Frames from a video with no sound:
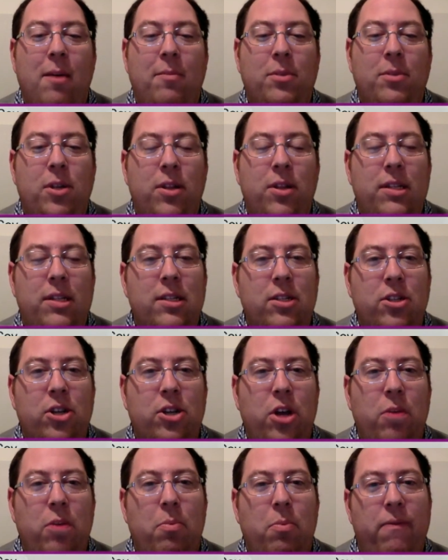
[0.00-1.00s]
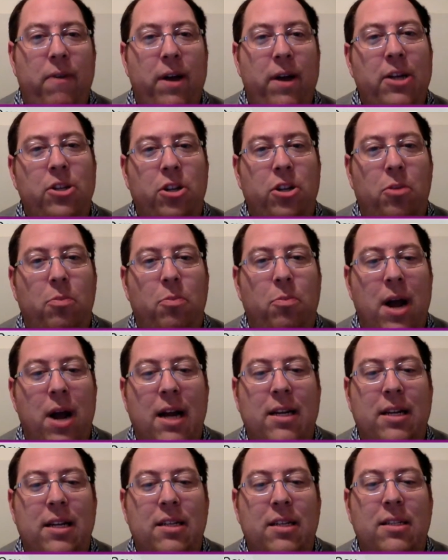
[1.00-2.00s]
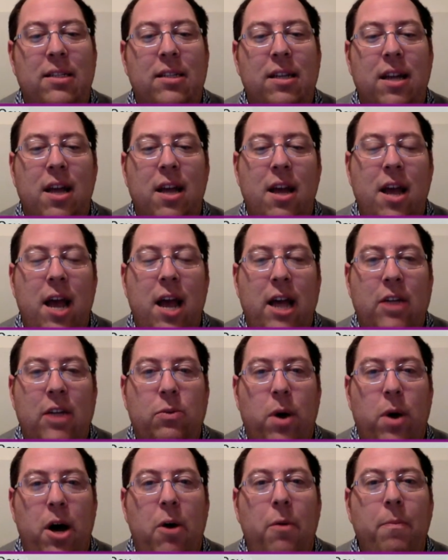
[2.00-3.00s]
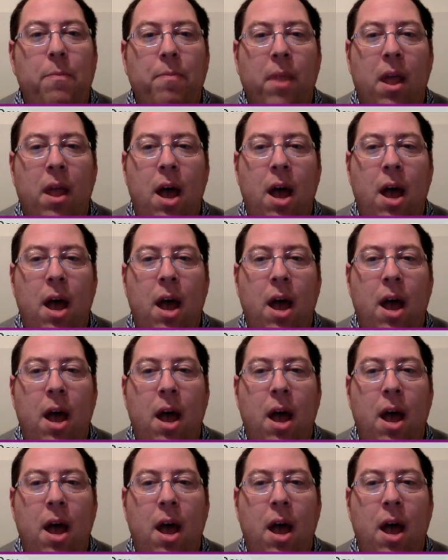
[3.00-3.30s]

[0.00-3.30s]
So this is good professional practice as well.